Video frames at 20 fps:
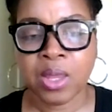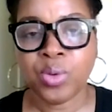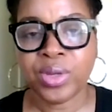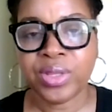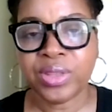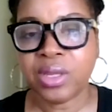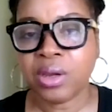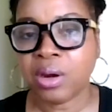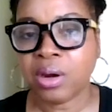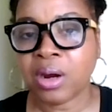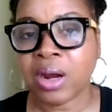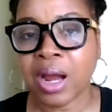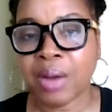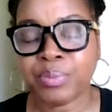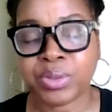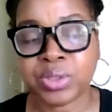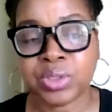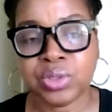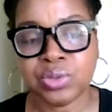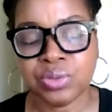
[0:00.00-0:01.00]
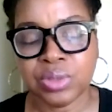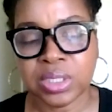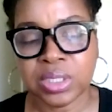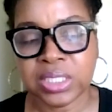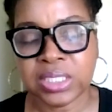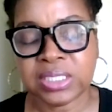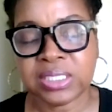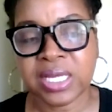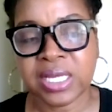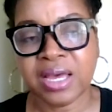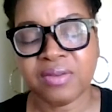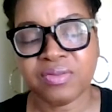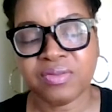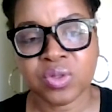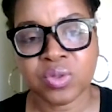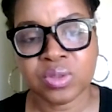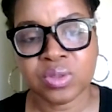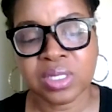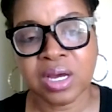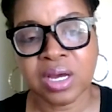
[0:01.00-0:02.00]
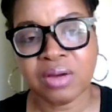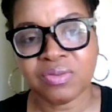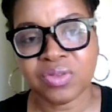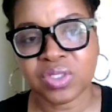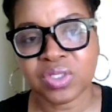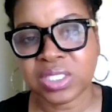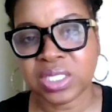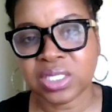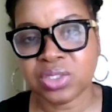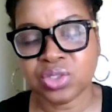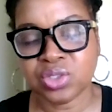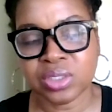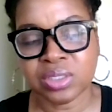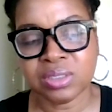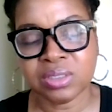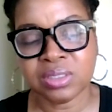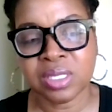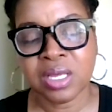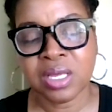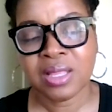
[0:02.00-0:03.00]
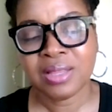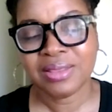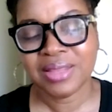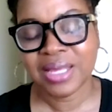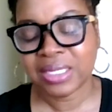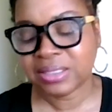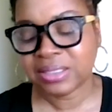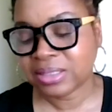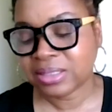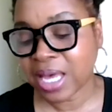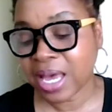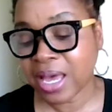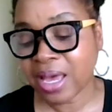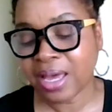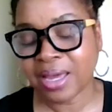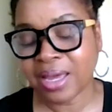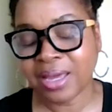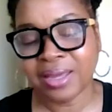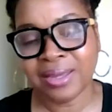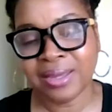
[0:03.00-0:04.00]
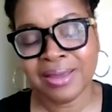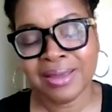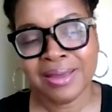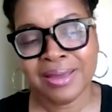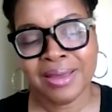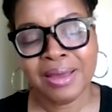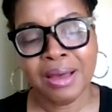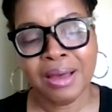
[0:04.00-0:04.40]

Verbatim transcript: when there are opportunities to have those conversations that say,